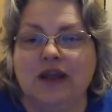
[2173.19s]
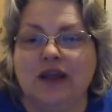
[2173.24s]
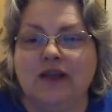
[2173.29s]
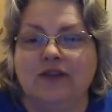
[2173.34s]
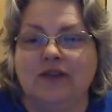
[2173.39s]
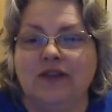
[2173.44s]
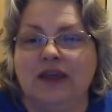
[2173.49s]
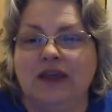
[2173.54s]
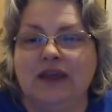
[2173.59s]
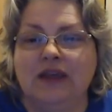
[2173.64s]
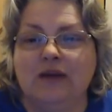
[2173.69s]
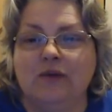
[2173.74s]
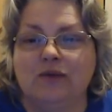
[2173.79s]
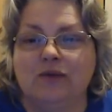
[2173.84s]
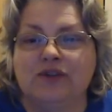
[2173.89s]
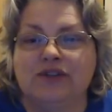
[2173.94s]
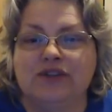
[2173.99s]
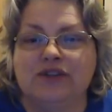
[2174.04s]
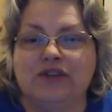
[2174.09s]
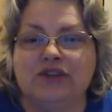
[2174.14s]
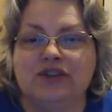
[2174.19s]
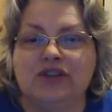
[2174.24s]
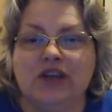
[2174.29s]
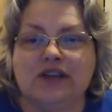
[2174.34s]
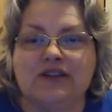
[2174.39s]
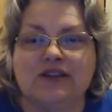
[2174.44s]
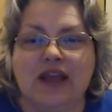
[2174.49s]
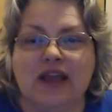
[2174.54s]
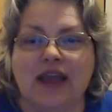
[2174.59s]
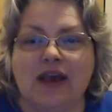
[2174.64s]
Then it would
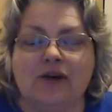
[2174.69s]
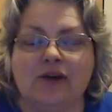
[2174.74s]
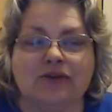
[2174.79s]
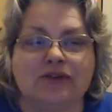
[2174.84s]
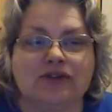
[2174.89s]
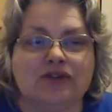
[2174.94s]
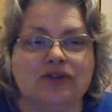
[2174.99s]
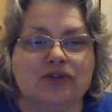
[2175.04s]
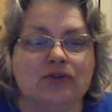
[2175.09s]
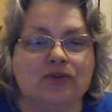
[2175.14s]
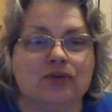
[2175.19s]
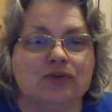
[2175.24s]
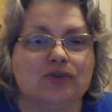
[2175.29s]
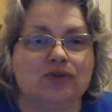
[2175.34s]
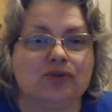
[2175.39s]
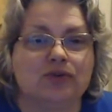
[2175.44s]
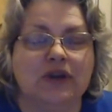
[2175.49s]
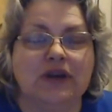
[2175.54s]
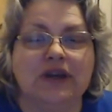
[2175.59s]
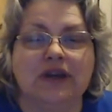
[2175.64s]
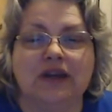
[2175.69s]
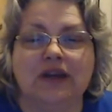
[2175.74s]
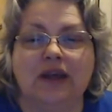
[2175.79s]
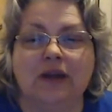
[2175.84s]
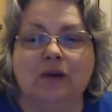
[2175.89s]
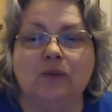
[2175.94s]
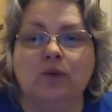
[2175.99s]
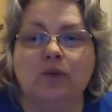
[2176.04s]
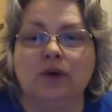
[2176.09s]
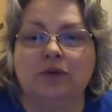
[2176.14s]
suggest how to treat it
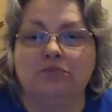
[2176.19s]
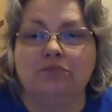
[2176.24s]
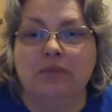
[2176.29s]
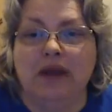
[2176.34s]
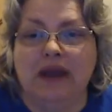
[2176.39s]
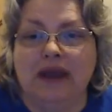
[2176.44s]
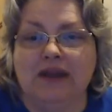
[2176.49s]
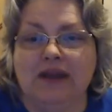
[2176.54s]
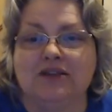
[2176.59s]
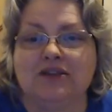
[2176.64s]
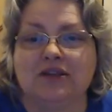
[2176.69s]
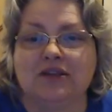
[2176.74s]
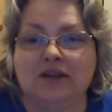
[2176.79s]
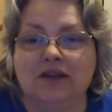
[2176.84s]
and what meds